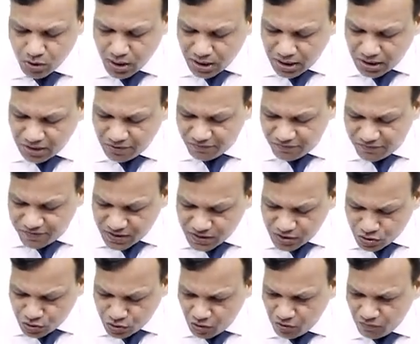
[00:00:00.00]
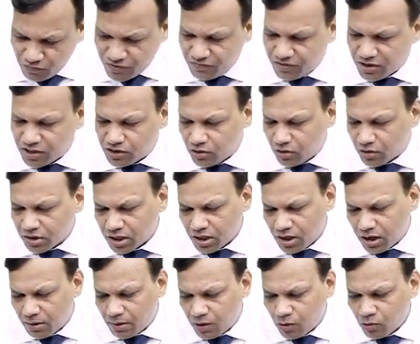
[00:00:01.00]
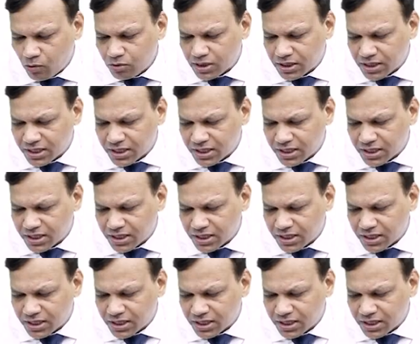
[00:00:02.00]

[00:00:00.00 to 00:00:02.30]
In physio we were talking about